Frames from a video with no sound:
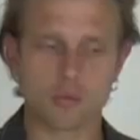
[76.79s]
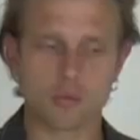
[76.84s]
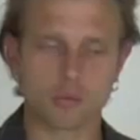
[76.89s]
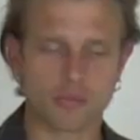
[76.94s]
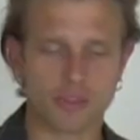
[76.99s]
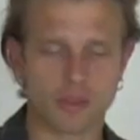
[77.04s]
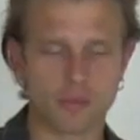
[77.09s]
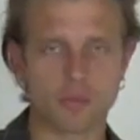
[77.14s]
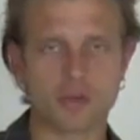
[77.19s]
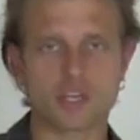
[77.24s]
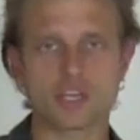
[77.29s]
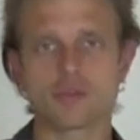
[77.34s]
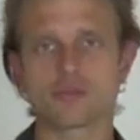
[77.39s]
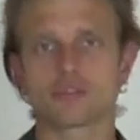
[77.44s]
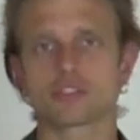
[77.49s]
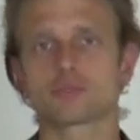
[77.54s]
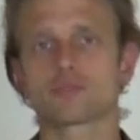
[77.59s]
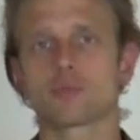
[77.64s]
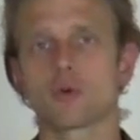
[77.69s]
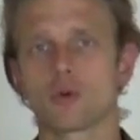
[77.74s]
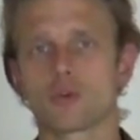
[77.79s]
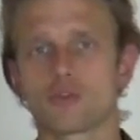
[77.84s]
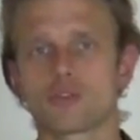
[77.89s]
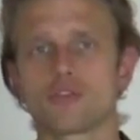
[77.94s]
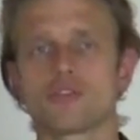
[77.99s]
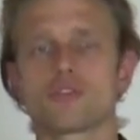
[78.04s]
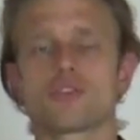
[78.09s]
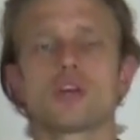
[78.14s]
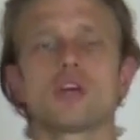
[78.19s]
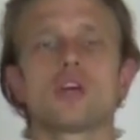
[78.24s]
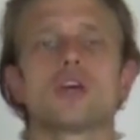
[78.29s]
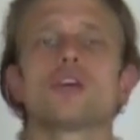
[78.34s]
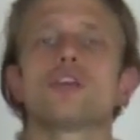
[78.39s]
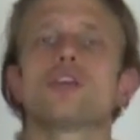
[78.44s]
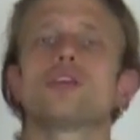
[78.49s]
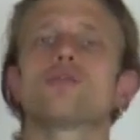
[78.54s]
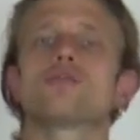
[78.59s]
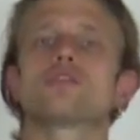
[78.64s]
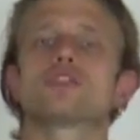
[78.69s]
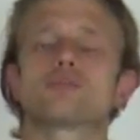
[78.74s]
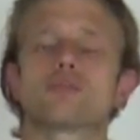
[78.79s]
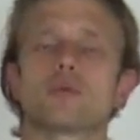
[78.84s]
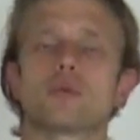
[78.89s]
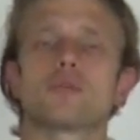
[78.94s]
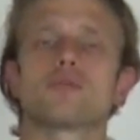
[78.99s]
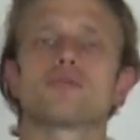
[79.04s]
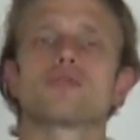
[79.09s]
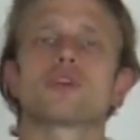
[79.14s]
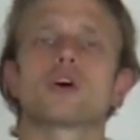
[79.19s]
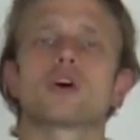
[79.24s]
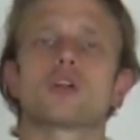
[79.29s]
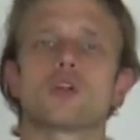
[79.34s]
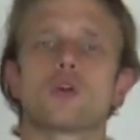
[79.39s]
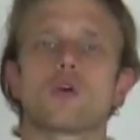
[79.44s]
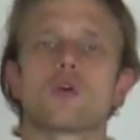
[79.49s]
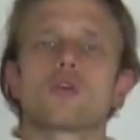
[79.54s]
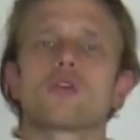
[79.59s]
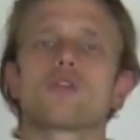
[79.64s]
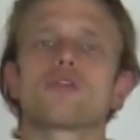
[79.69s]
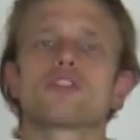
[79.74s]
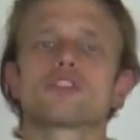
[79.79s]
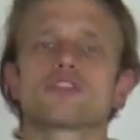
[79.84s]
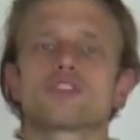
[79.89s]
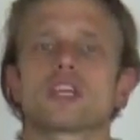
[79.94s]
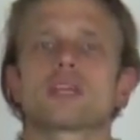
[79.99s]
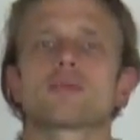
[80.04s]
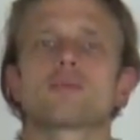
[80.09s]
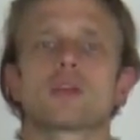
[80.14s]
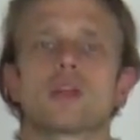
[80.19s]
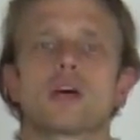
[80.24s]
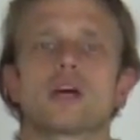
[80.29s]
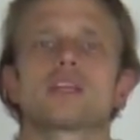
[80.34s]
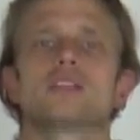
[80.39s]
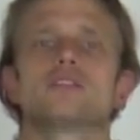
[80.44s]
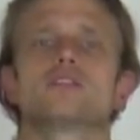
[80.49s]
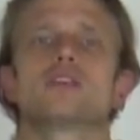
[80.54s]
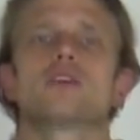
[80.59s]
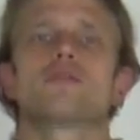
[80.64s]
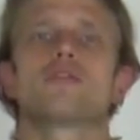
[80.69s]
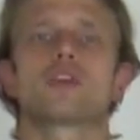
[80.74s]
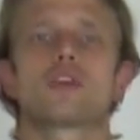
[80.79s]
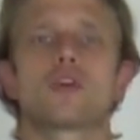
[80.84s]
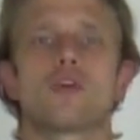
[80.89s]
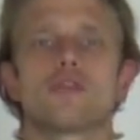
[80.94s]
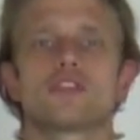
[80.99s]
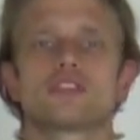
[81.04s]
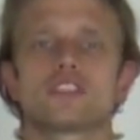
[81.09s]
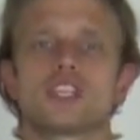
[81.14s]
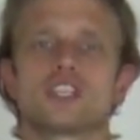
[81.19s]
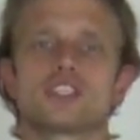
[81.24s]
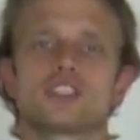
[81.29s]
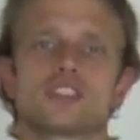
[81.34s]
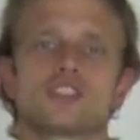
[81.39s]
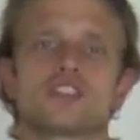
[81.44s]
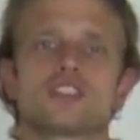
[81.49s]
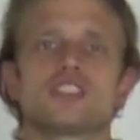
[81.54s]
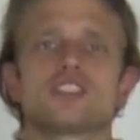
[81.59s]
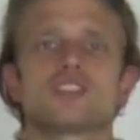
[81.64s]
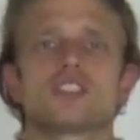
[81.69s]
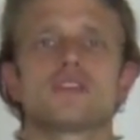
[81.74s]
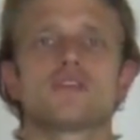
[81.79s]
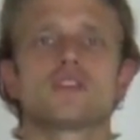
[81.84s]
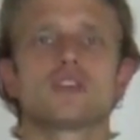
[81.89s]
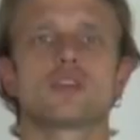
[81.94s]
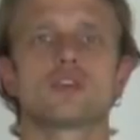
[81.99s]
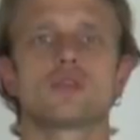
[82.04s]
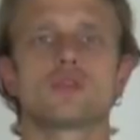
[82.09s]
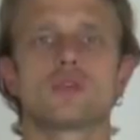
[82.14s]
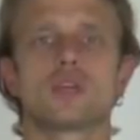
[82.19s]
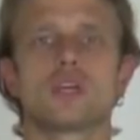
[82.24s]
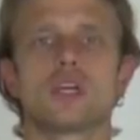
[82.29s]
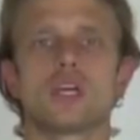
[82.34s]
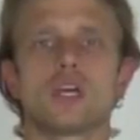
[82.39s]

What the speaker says: well then when you respond along the same lines of the conversation she's giving you.